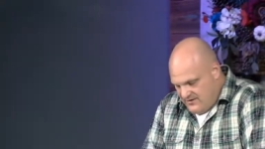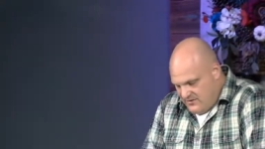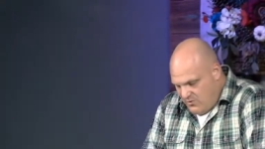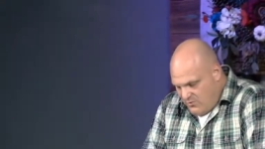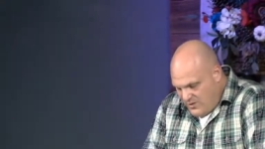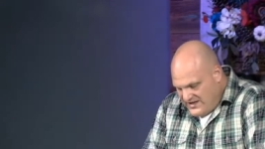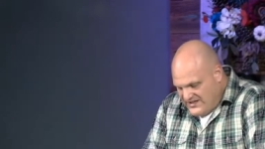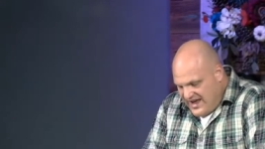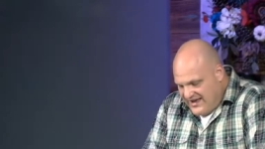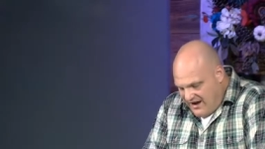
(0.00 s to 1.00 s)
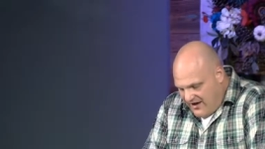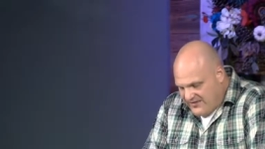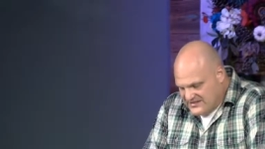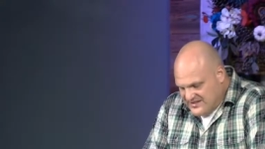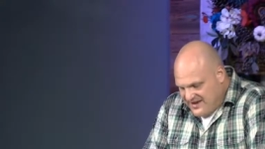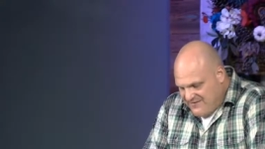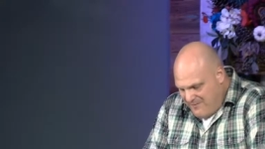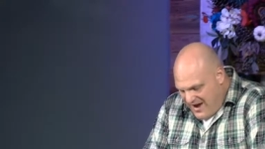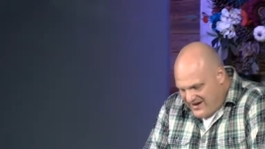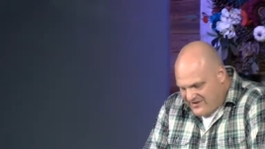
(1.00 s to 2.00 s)
When we take on the same
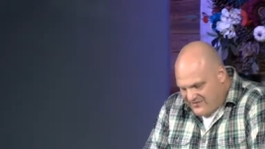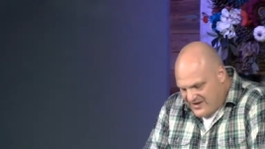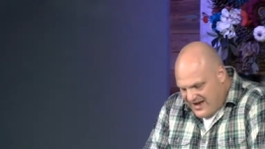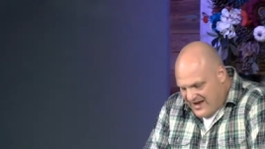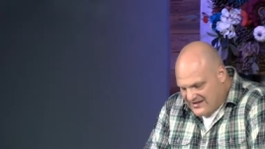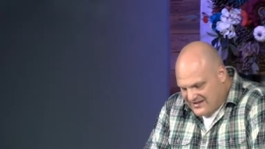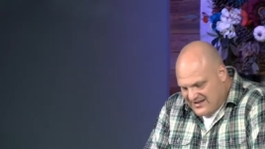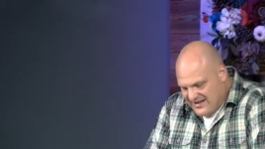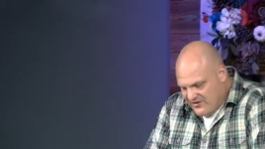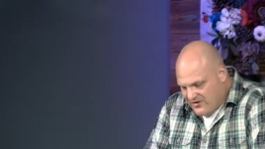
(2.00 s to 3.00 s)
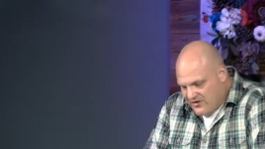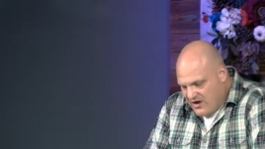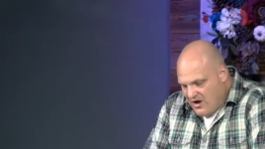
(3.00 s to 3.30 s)
mind of God together,